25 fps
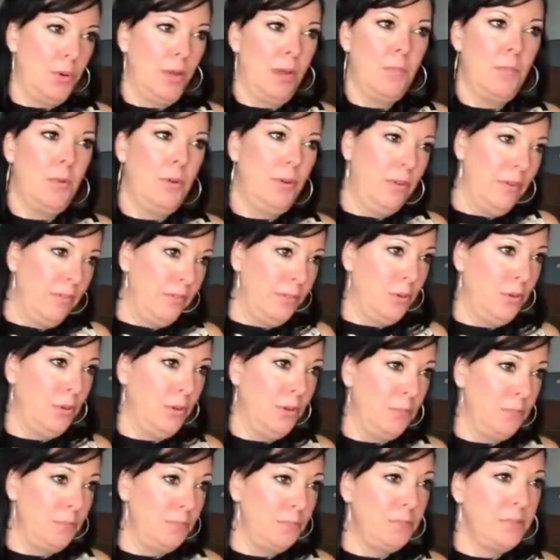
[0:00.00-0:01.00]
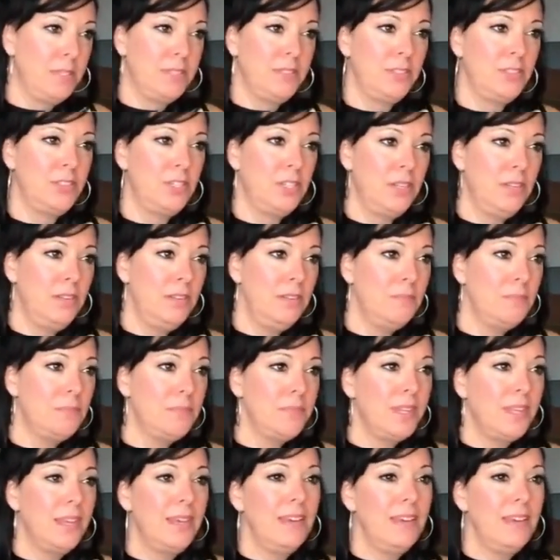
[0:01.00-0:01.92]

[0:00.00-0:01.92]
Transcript: parameter of your position.